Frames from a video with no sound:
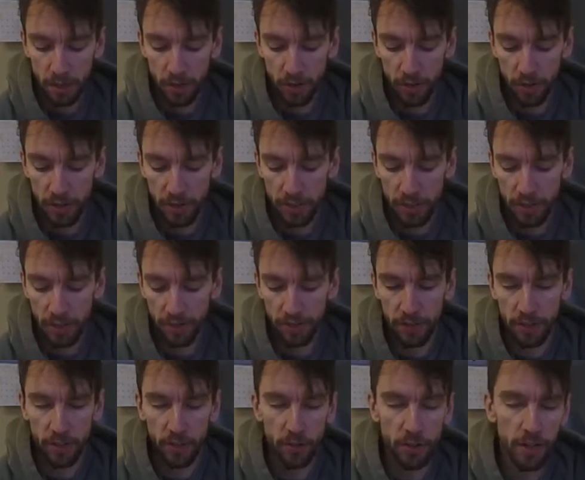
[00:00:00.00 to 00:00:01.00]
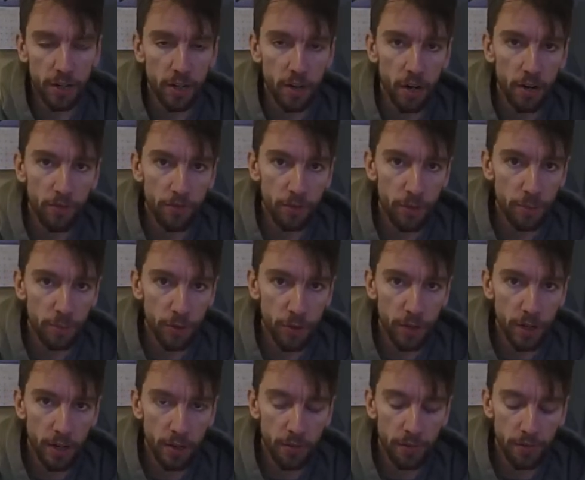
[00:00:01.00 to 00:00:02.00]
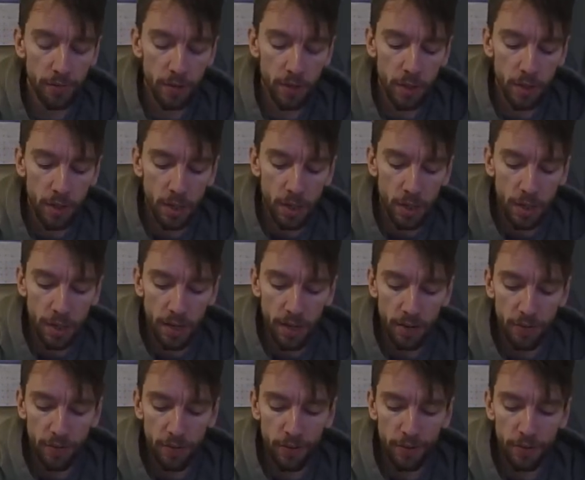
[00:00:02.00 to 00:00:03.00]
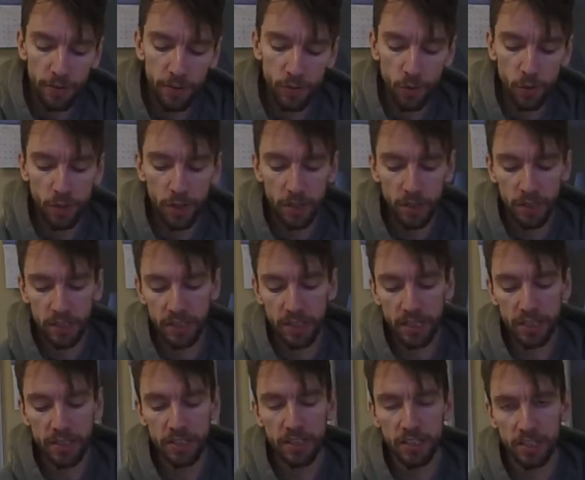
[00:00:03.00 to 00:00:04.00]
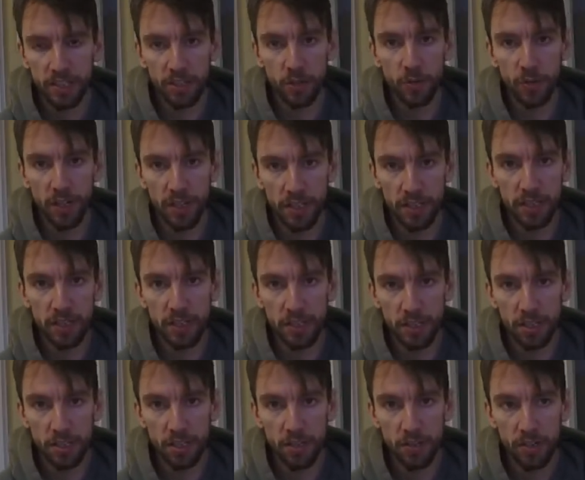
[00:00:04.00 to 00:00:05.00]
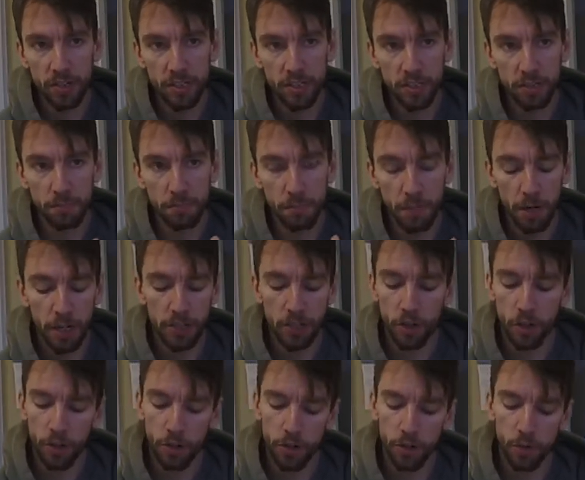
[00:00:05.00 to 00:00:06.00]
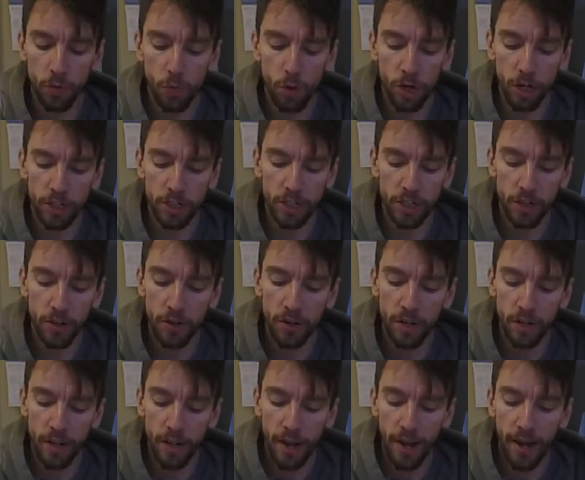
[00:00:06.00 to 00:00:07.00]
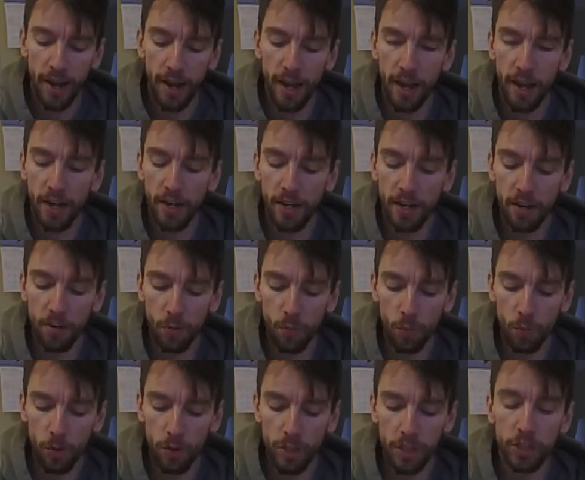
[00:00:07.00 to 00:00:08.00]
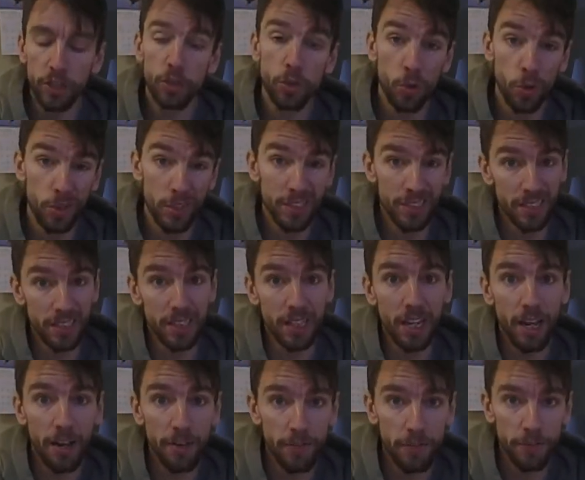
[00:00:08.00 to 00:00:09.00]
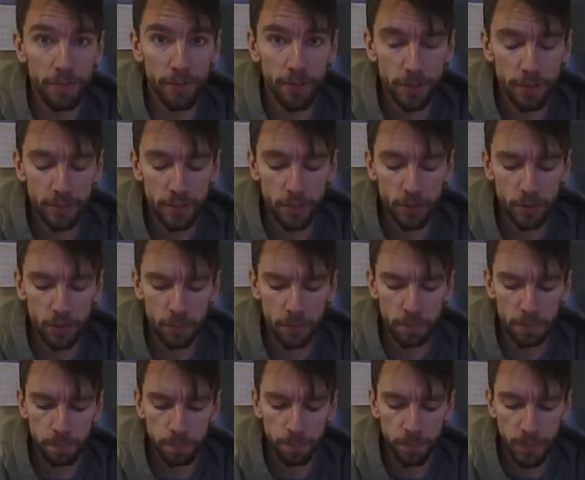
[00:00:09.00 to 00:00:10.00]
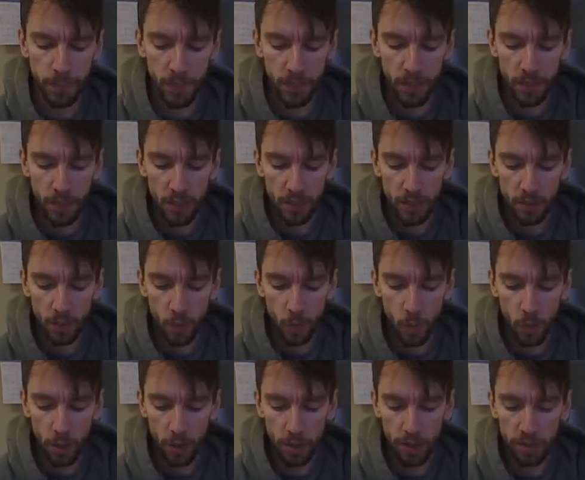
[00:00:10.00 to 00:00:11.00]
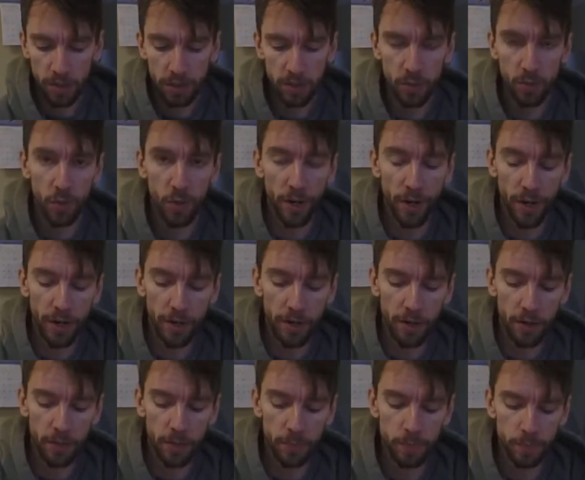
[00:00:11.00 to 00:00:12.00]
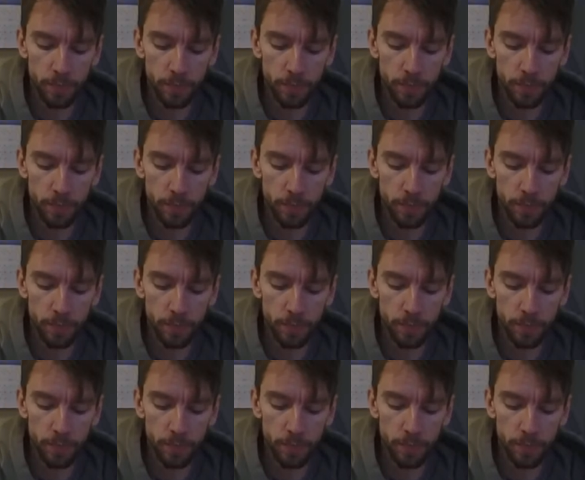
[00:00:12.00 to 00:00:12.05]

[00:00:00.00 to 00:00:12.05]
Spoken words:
gritty stuff that you get off from your knife. If you use oil, it tends to soak into the stone, and it's much harder to wash out, and it really shortens the life of your stone. So water is the way I go.